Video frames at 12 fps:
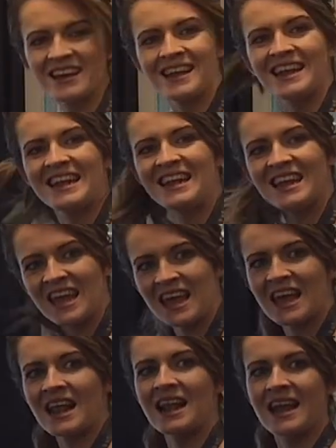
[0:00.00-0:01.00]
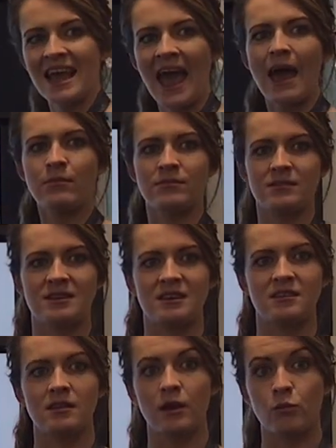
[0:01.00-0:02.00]
nearly empty.
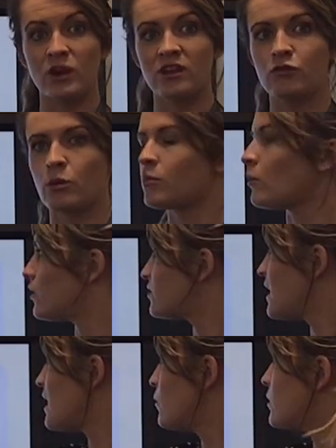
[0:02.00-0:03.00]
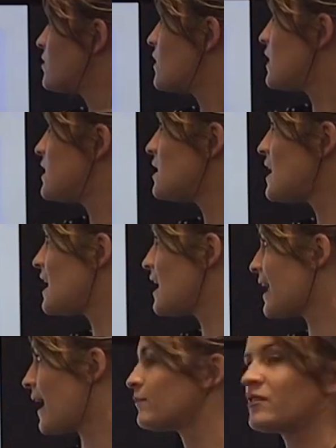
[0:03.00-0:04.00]
So which one was it? It was the nearly
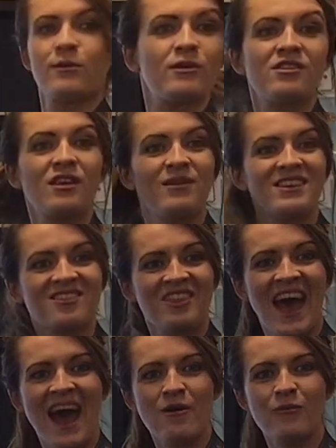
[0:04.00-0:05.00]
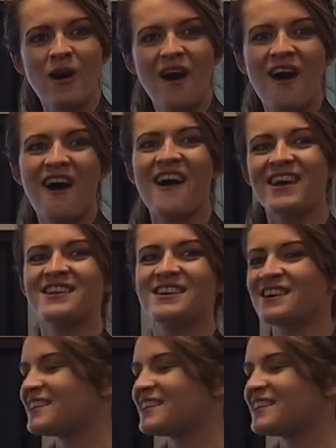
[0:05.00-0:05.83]
empty one. So it's that one. Good